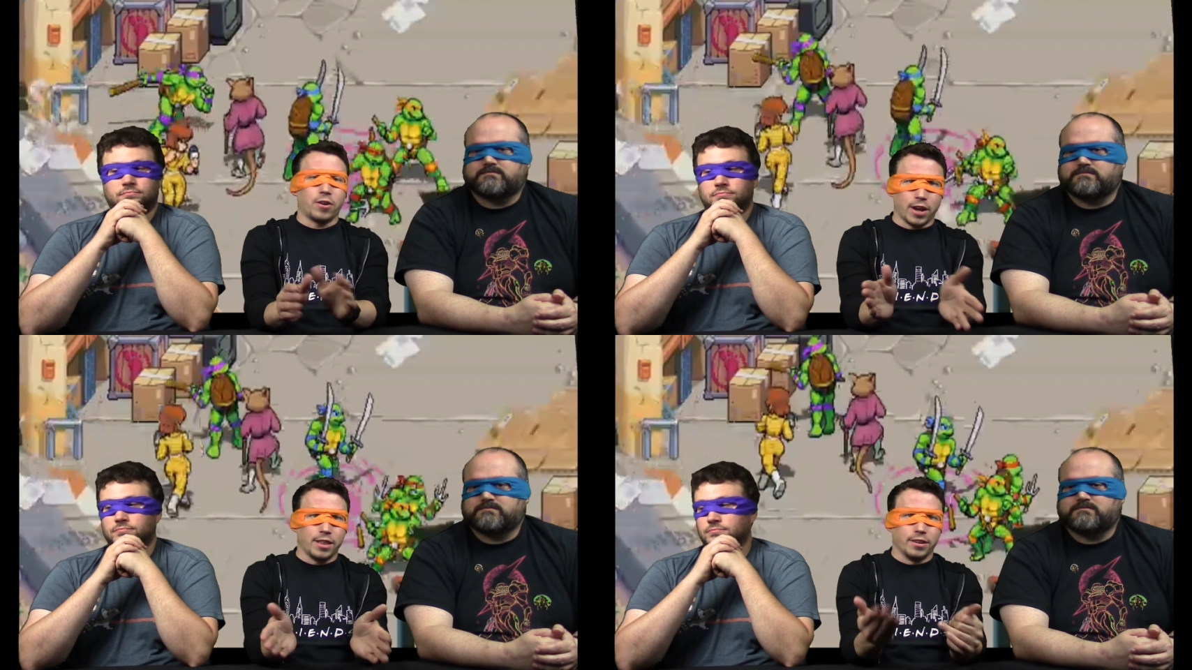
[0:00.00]

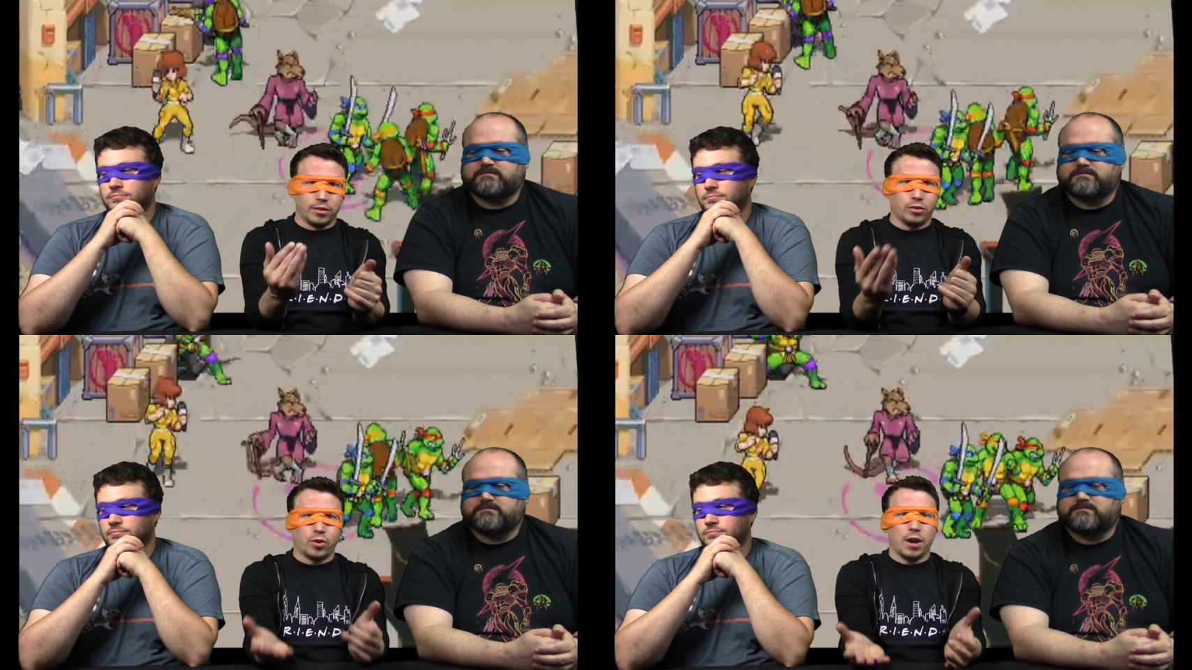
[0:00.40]
Speaker 1: okay,
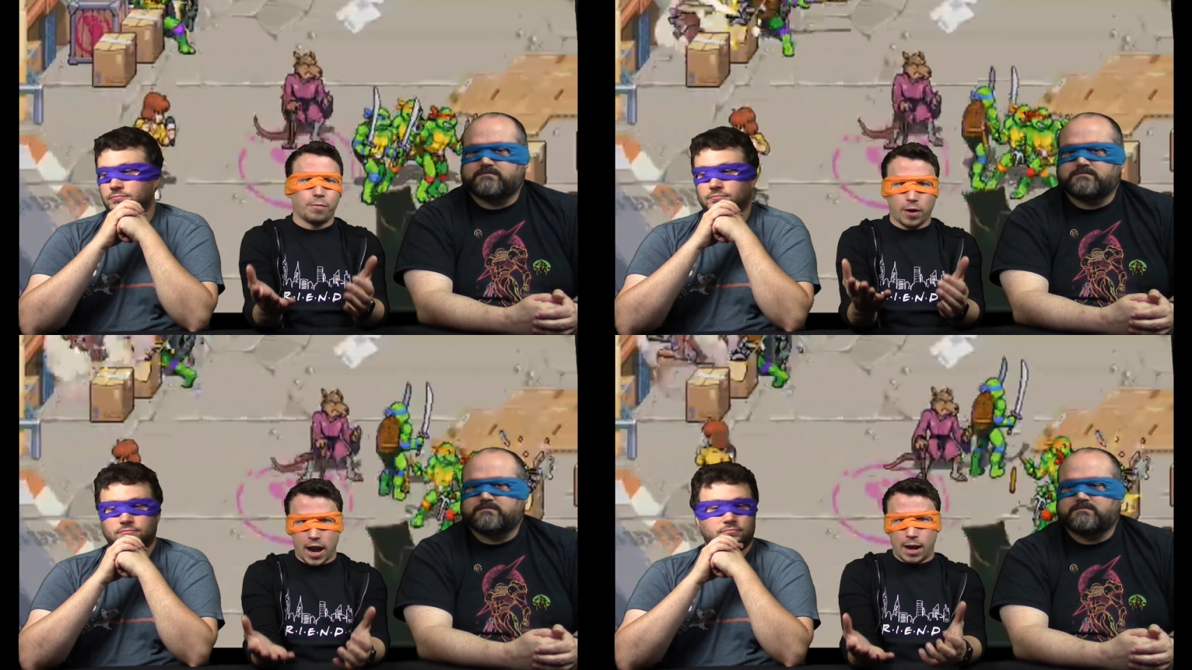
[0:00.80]
this is
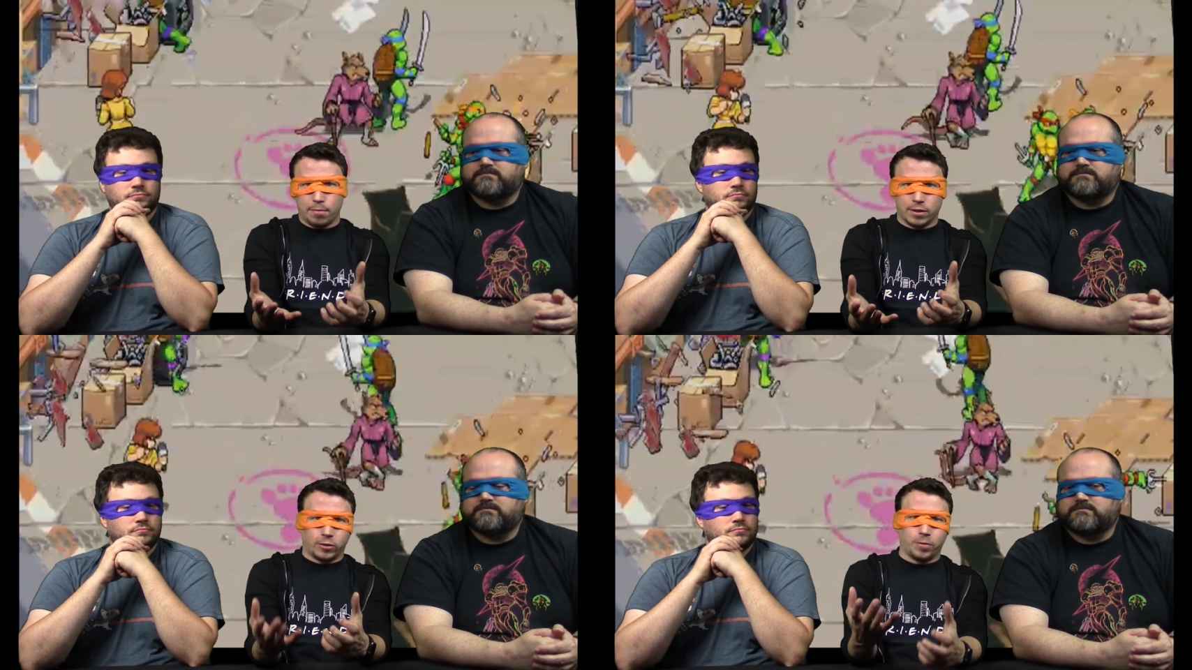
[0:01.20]
great for
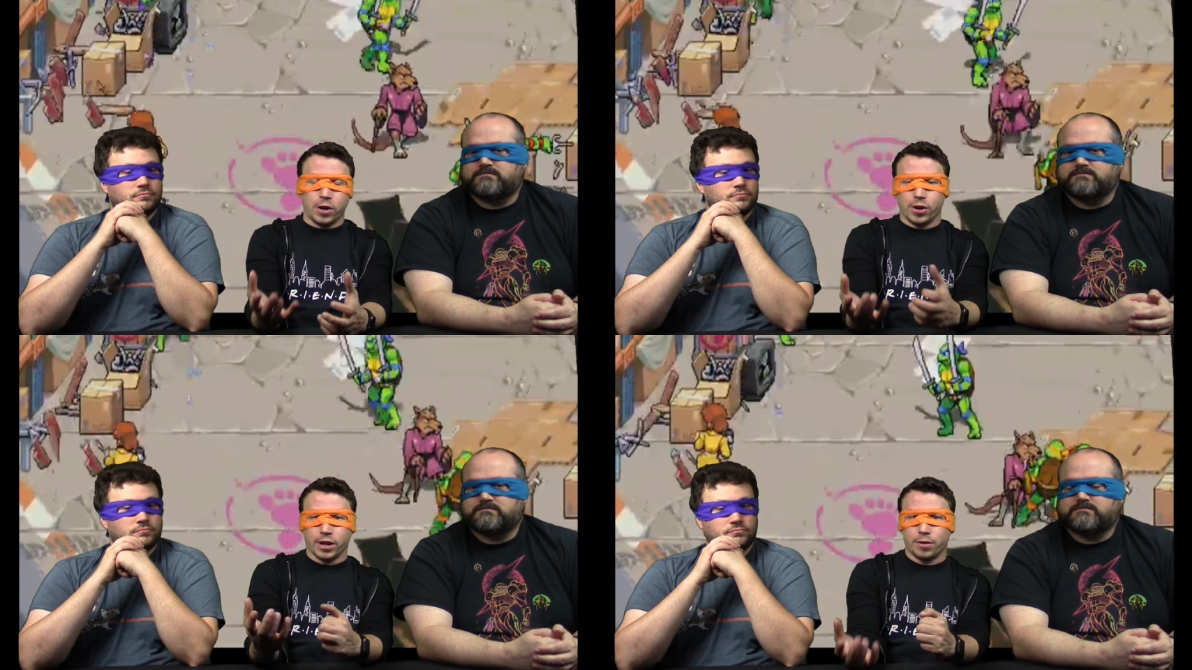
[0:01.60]

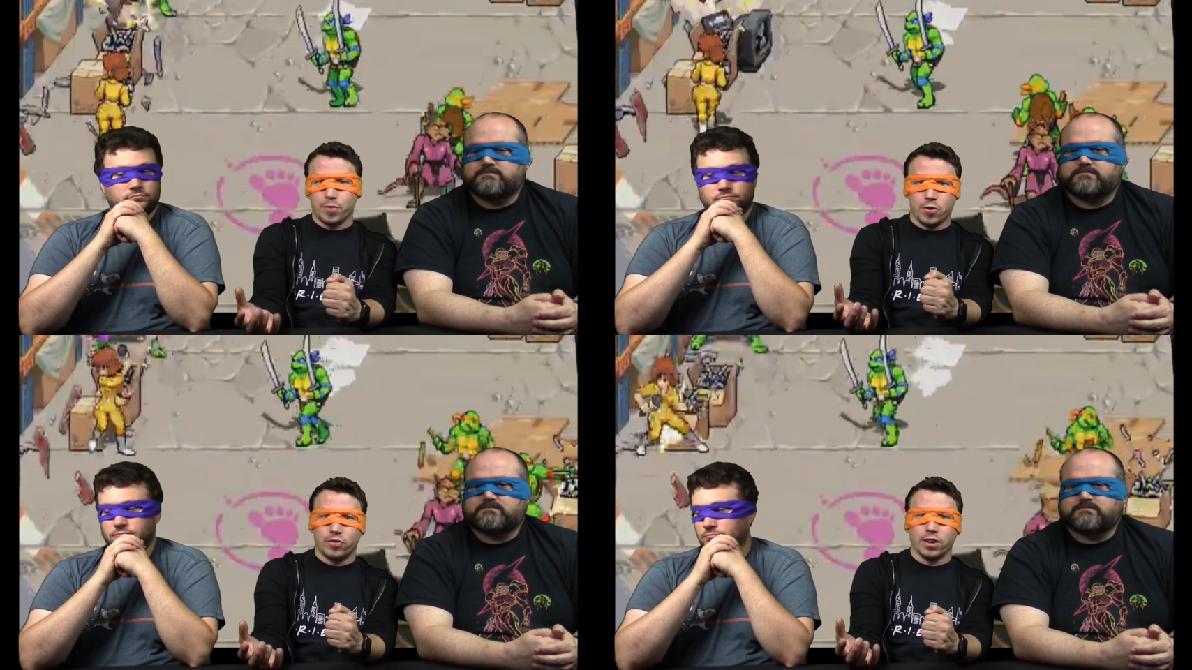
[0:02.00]
atmospheric
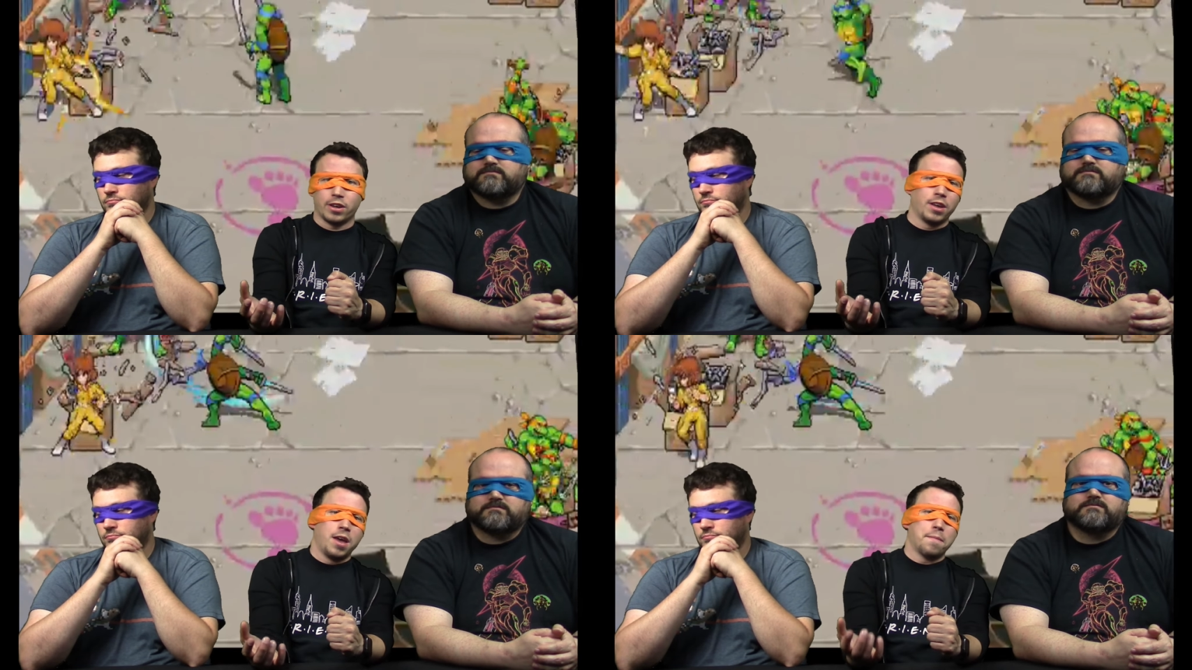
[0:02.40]
music,